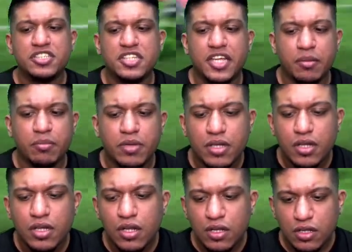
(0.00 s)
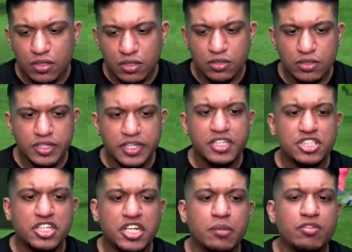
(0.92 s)
name in the
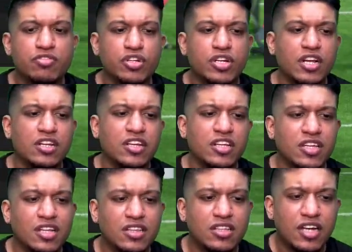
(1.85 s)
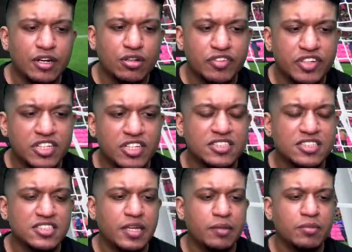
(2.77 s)
stream of Kunal Yatat. I don't know whether that's the
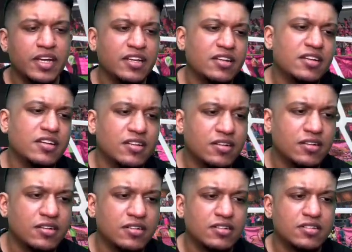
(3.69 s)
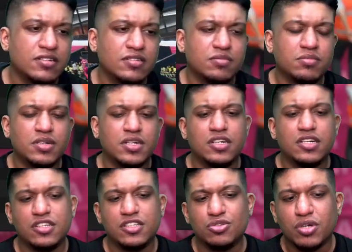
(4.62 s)
same guy, but
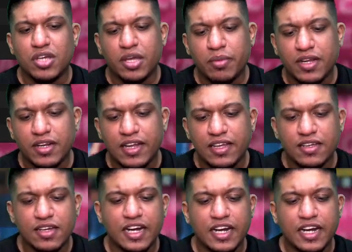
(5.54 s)
it's okay, man. Like I